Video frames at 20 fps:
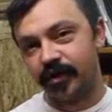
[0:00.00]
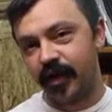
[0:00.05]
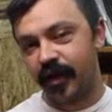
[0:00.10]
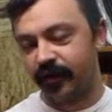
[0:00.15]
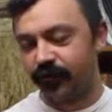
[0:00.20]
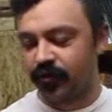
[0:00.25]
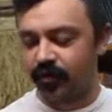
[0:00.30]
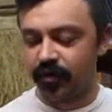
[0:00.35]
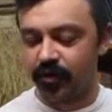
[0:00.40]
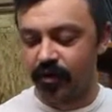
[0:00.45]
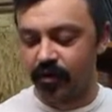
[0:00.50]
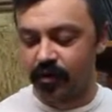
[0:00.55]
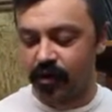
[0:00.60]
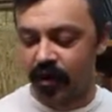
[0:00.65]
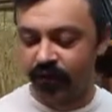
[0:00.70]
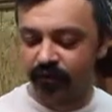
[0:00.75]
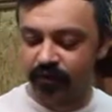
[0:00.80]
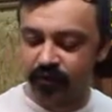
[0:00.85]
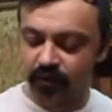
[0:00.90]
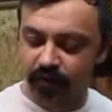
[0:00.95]
After
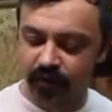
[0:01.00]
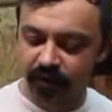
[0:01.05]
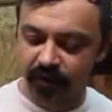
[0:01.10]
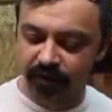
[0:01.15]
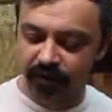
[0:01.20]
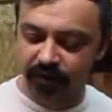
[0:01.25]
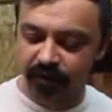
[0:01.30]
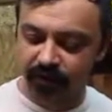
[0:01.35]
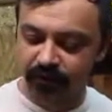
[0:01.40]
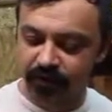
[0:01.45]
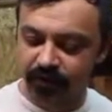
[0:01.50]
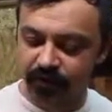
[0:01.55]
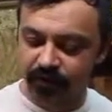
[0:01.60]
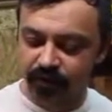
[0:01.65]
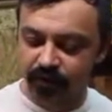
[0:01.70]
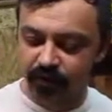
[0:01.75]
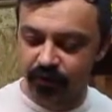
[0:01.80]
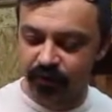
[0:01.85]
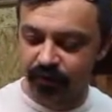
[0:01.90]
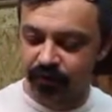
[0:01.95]
I mark off the
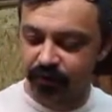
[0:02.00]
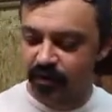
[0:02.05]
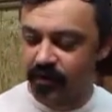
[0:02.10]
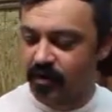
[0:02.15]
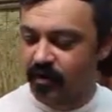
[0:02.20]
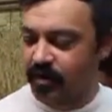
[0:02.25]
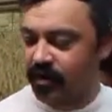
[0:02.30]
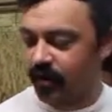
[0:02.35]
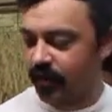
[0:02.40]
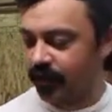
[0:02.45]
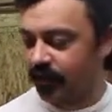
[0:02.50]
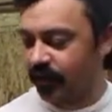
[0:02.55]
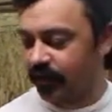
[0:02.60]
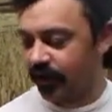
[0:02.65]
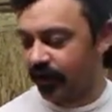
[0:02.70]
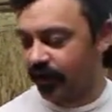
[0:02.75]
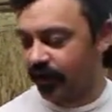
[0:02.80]
shoulder, I'm going to go